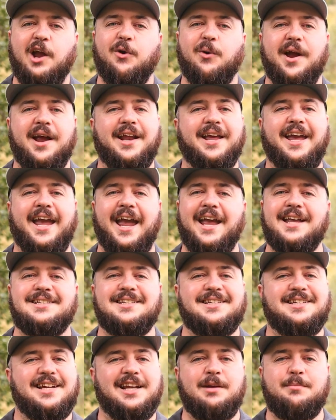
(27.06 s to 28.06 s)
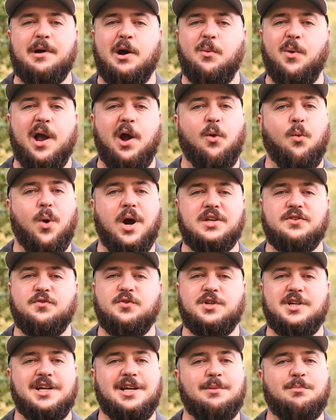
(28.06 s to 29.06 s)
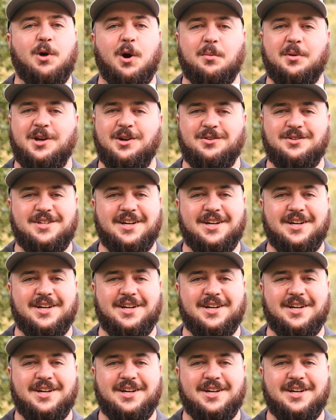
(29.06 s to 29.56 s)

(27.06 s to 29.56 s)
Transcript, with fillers: and create a Kansas City by way of West Virginia barbecue